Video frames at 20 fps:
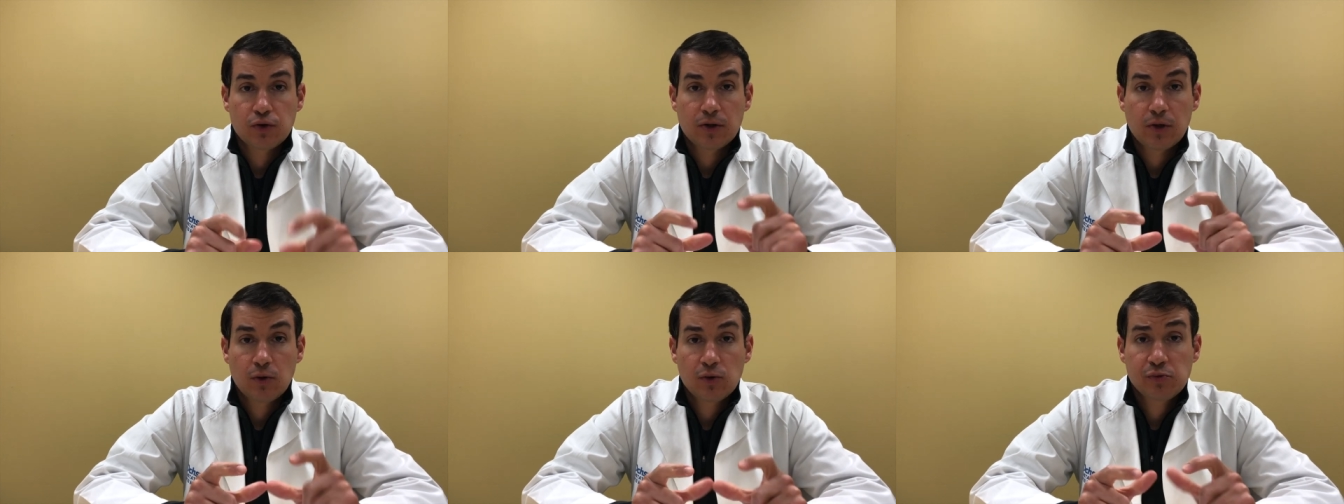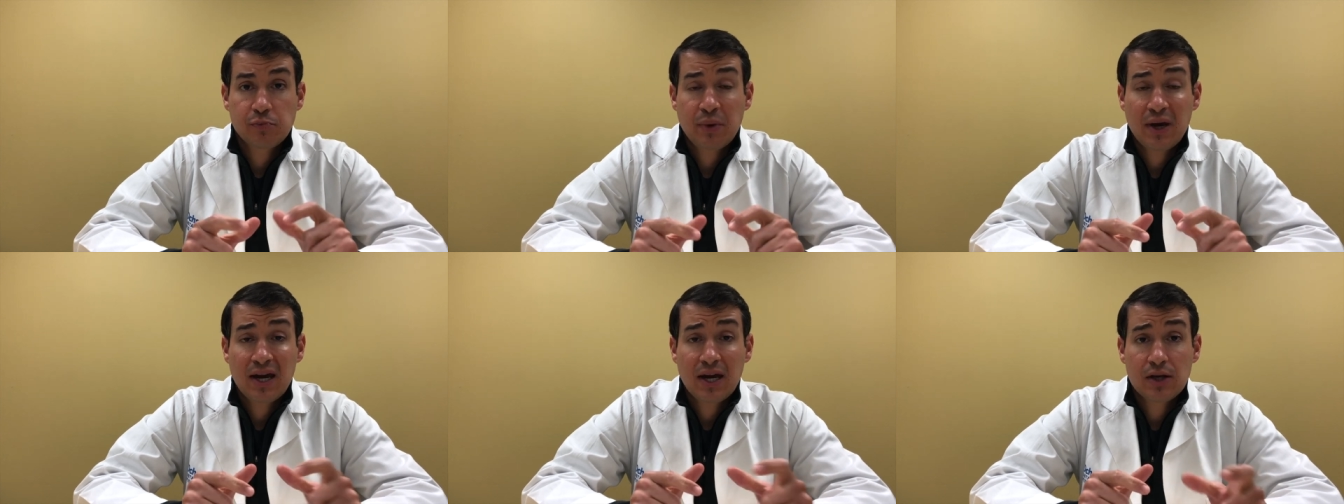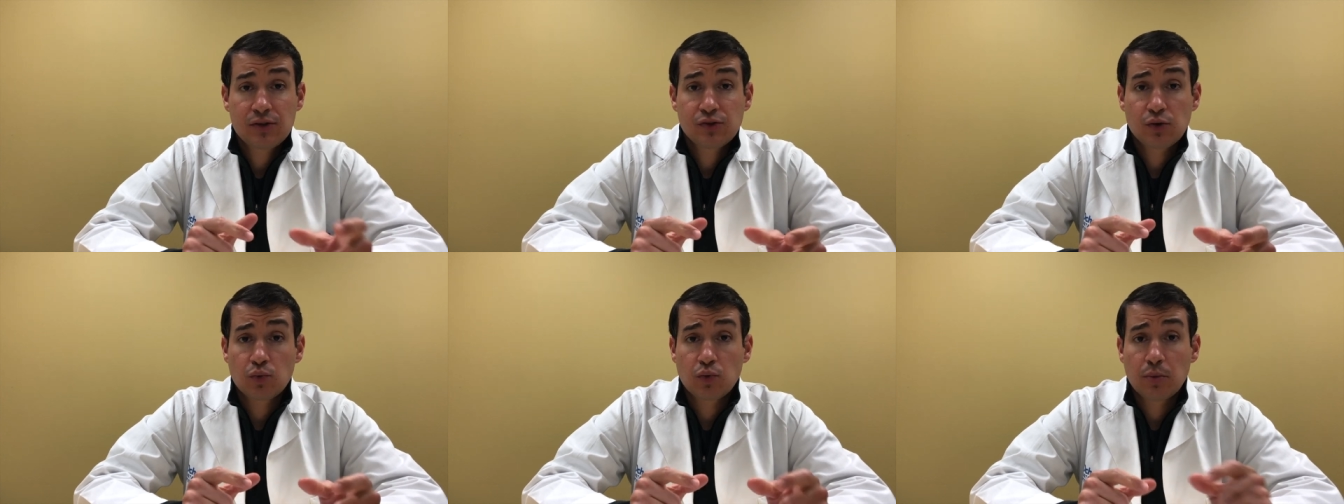Those
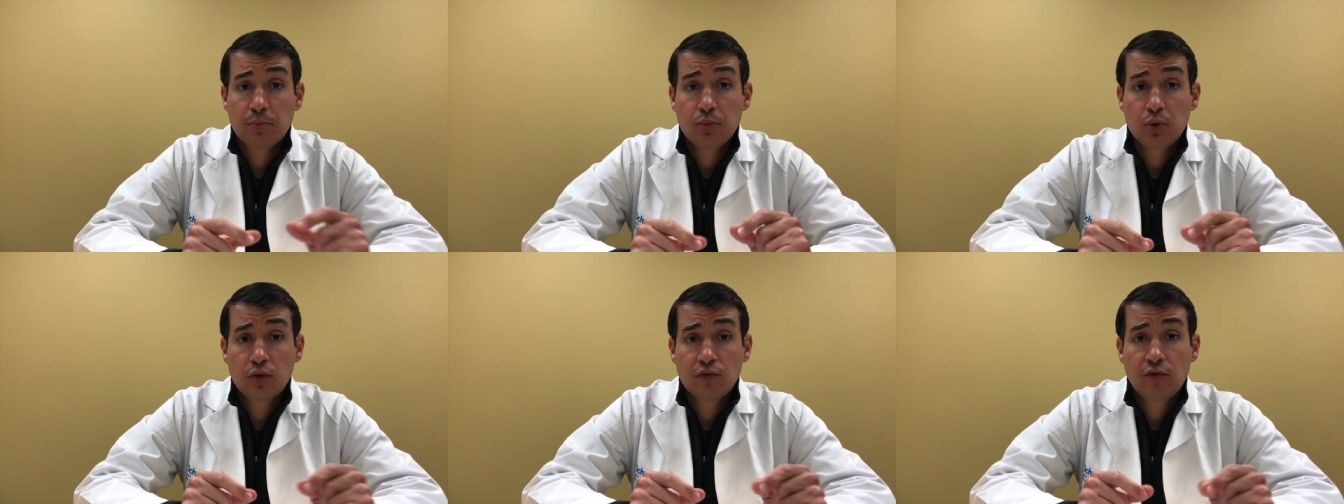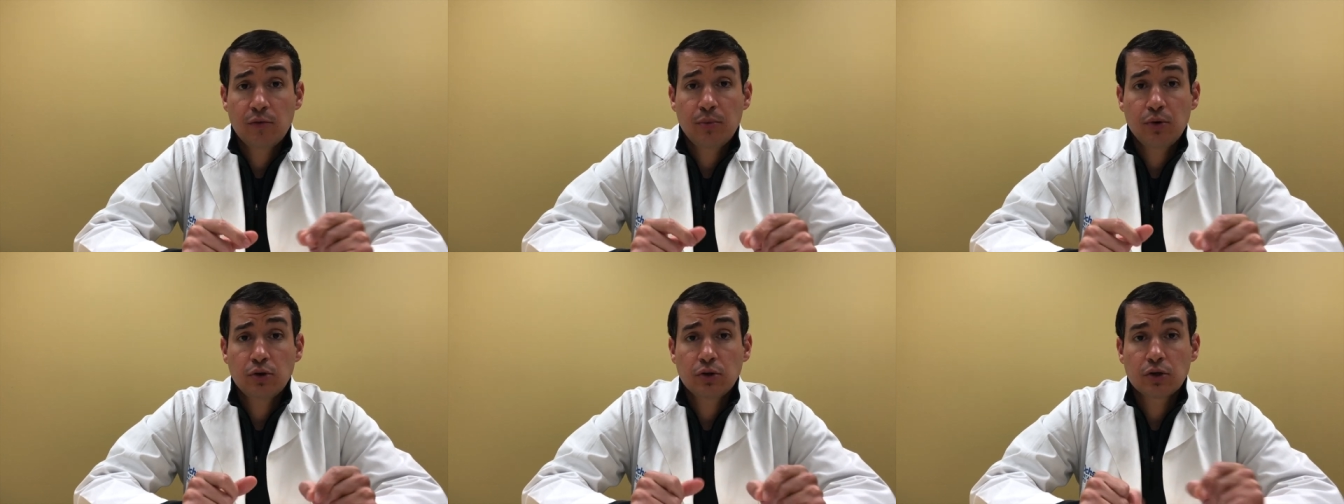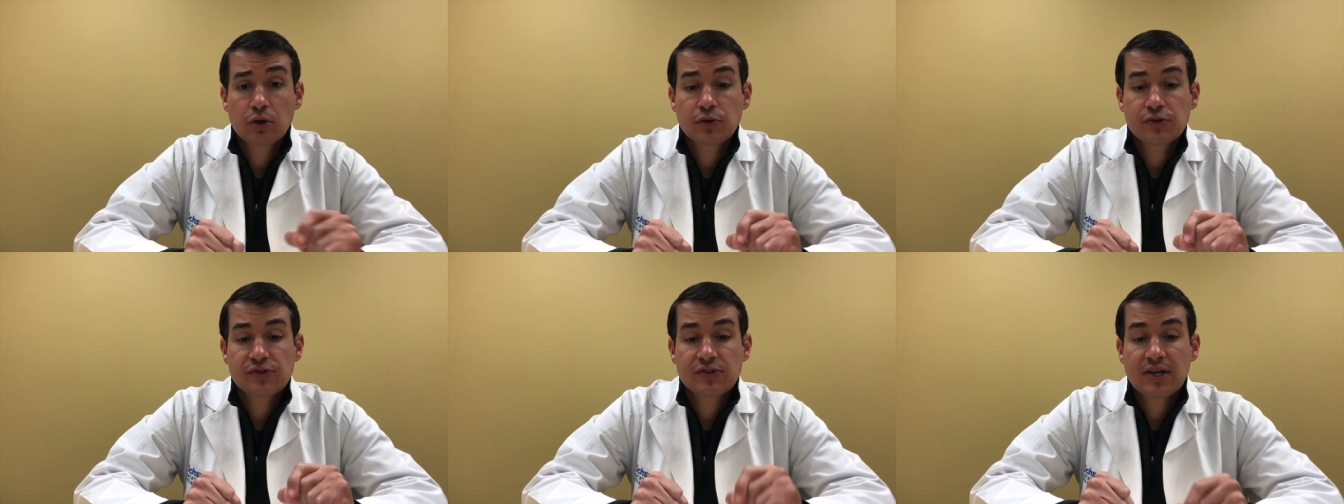pads are removable
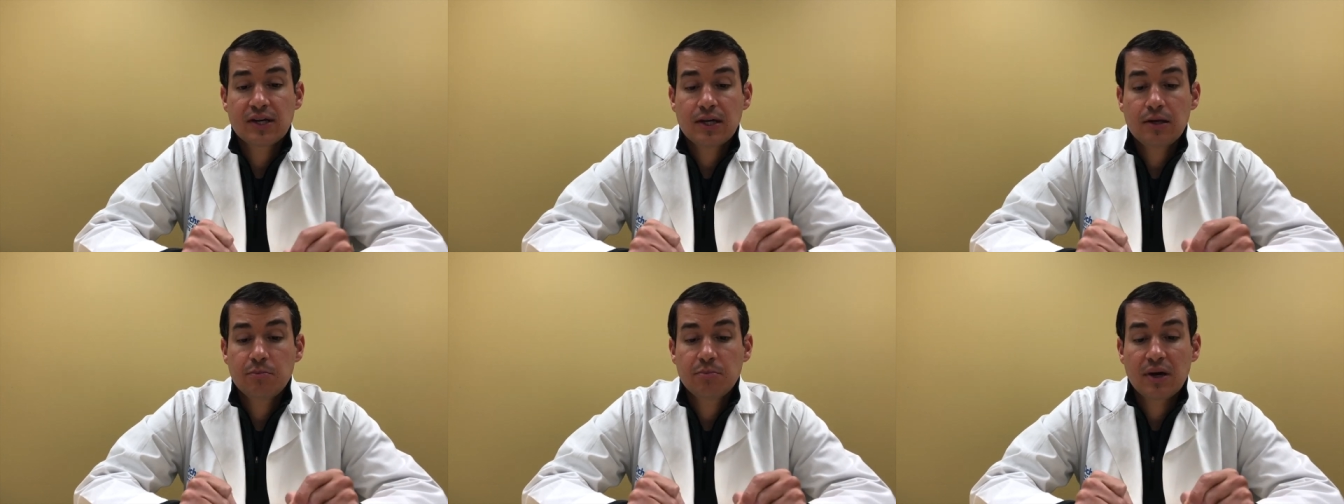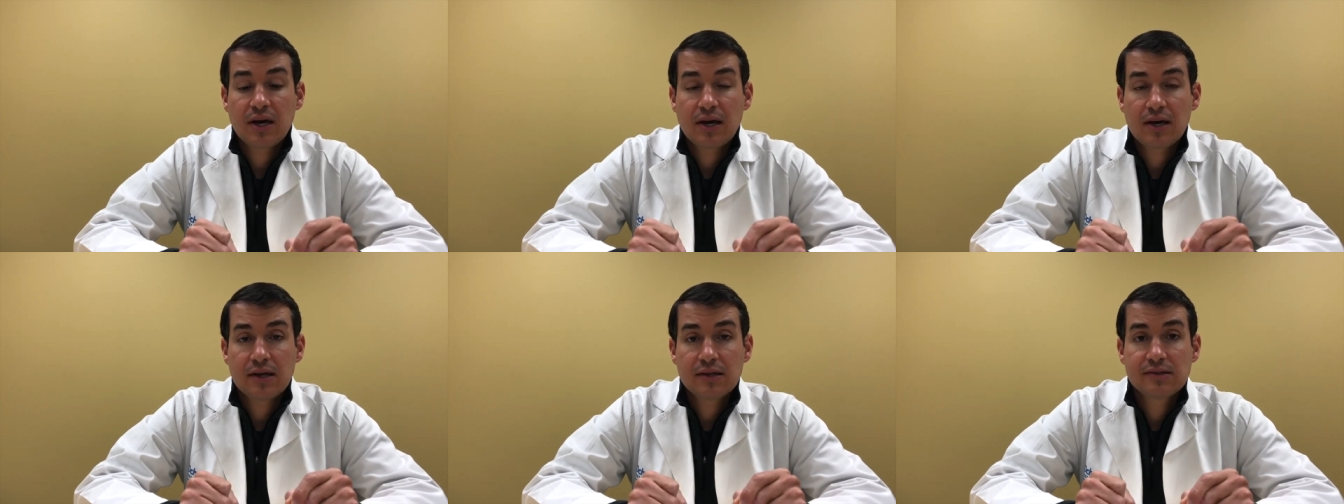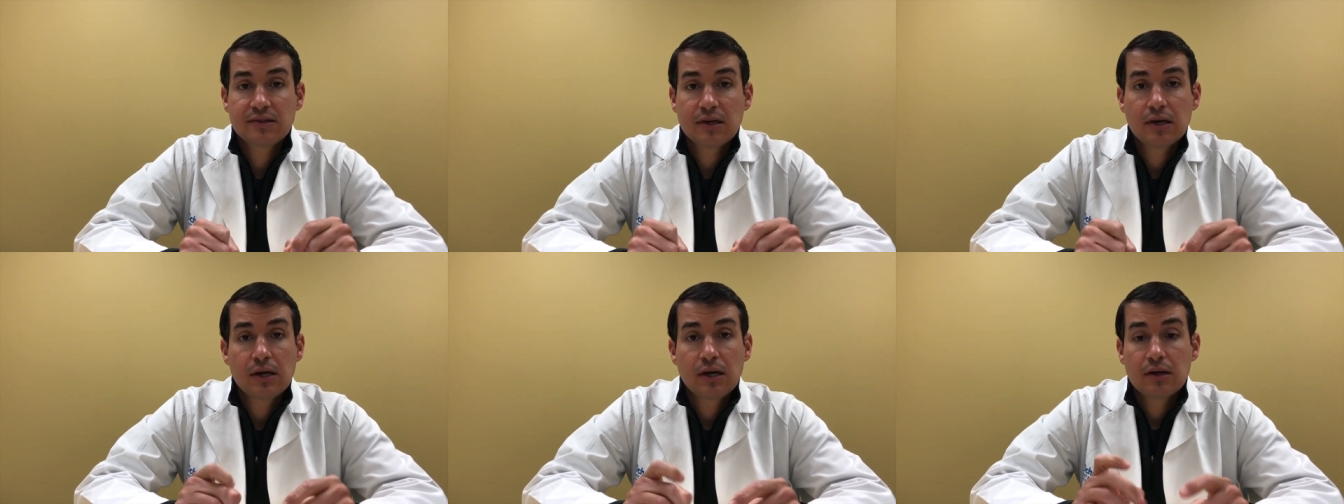little sticky pads